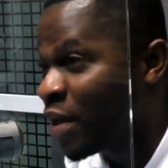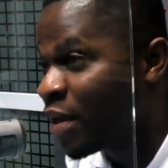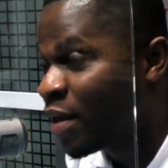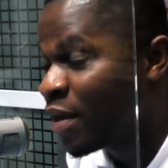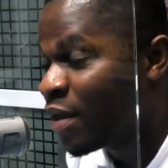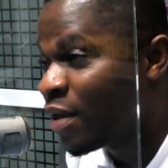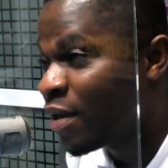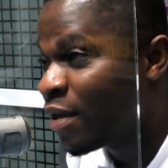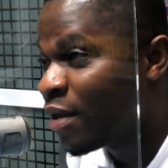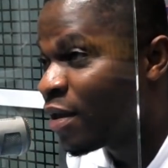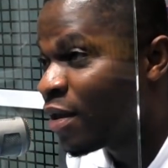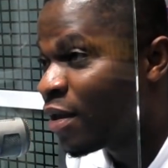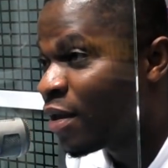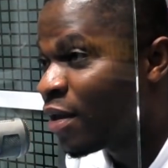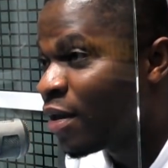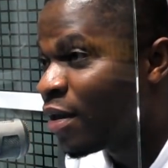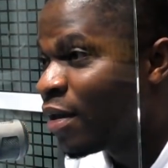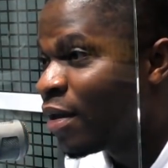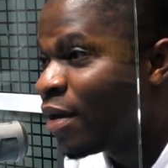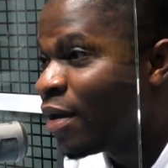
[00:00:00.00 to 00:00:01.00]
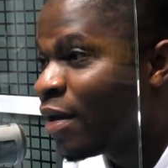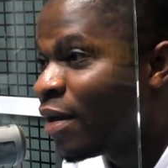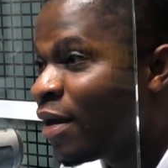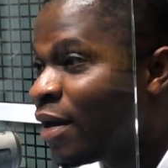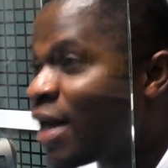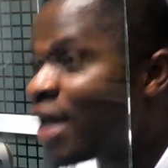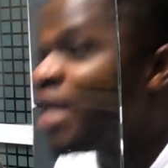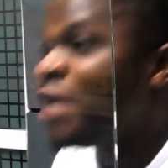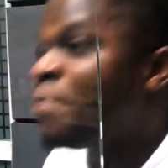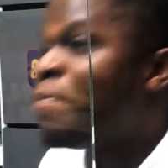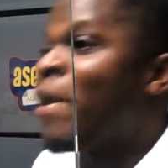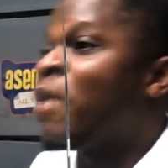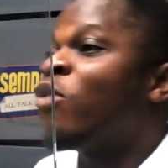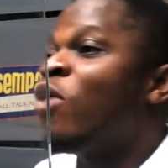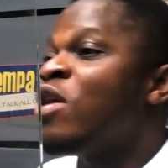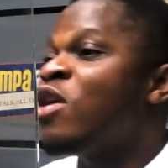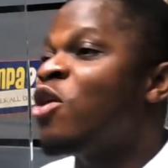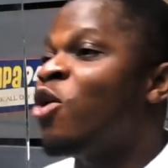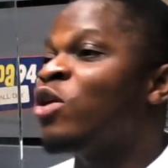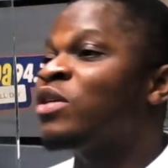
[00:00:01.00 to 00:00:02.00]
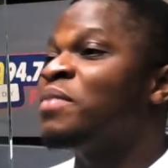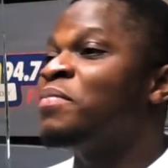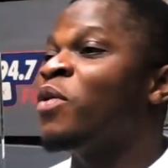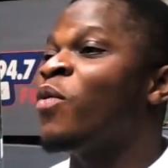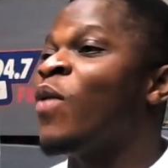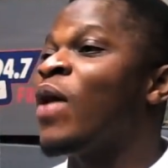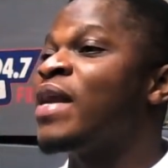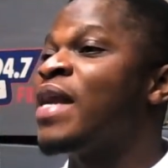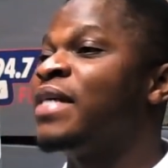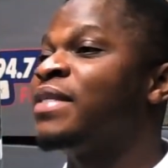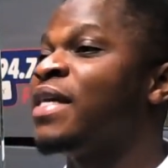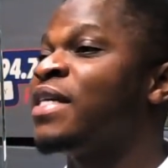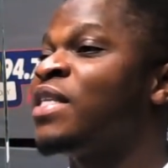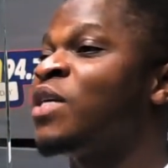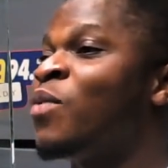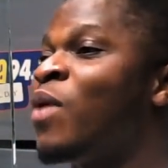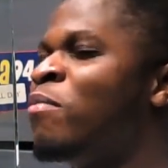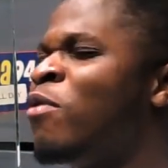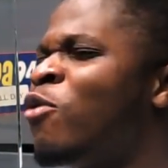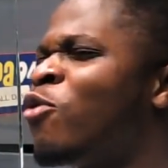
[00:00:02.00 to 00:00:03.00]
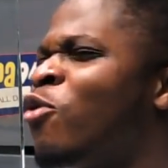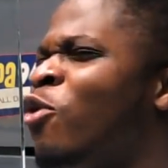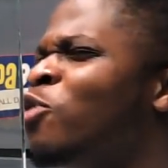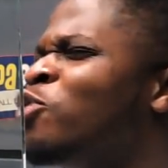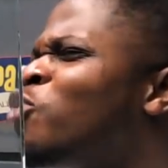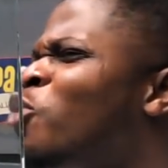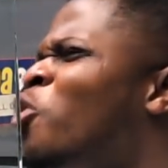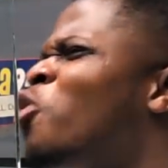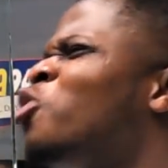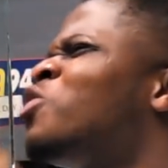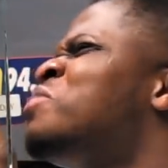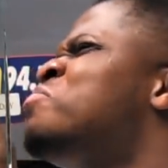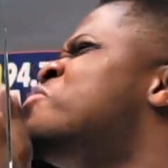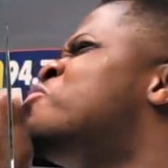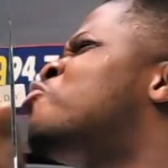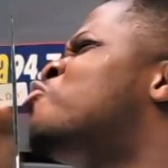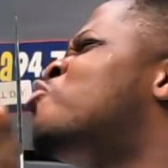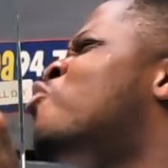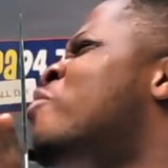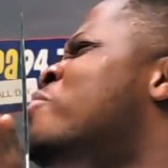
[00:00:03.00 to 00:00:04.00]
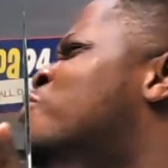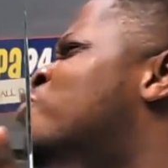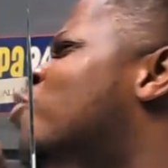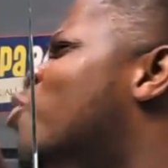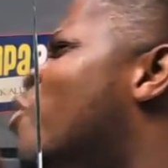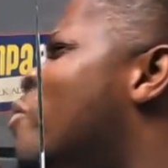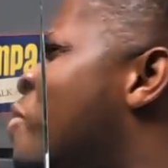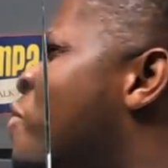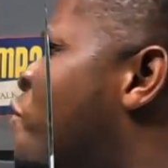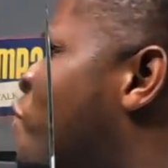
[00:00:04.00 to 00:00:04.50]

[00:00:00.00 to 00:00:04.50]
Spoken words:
me na nipa kro no o se me wa dance se wabokro no so o se misuro me